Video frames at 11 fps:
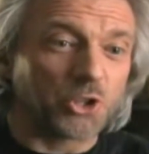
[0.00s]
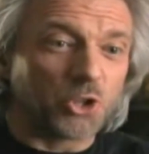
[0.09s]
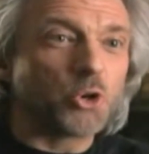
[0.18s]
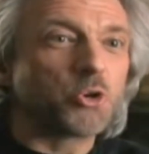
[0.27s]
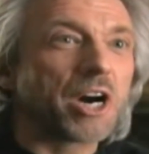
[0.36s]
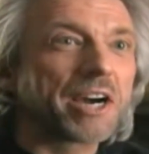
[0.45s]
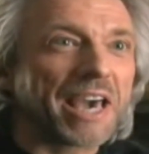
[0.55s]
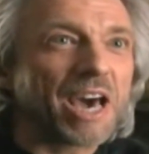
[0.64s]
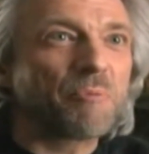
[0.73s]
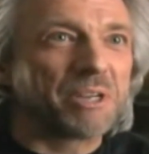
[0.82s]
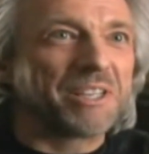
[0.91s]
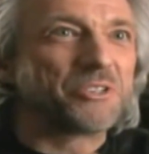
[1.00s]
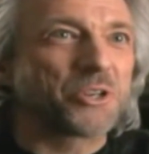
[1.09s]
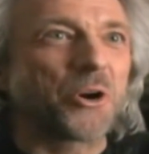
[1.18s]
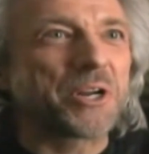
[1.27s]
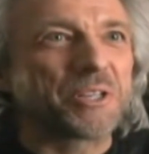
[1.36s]
He's the new young abbot.
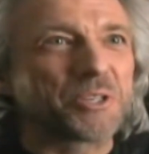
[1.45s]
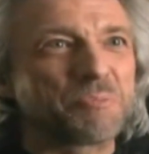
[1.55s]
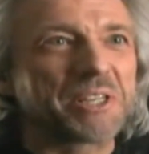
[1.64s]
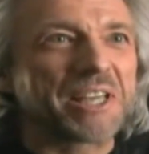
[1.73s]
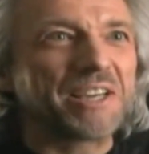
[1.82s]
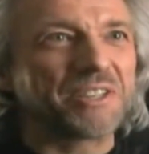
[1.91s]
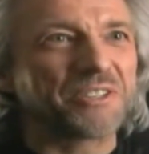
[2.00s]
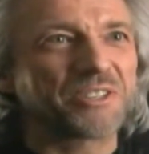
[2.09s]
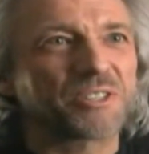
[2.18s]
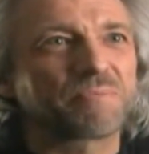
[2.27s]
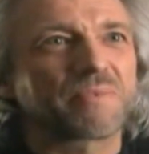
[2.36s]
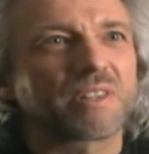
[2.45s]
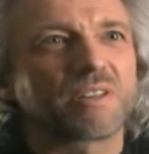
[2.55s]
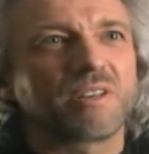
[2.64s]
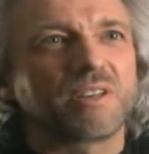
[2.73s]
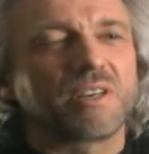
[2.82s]
He's already in his mid-80s.
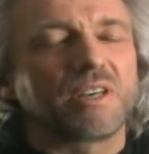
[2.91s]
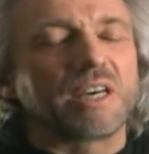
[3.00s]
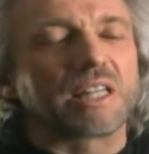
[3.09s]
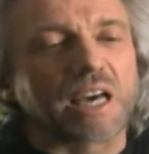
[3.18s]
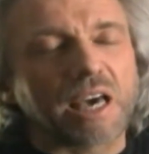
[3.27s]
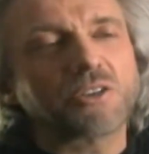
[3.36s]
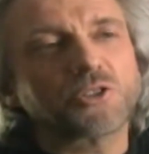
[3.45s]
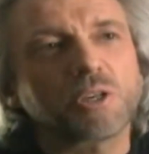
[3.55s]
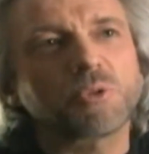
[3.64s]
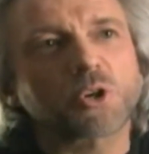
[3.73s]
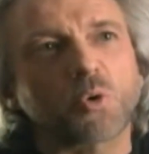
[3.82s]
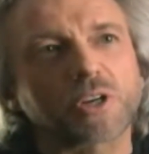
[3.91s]
And I asked him a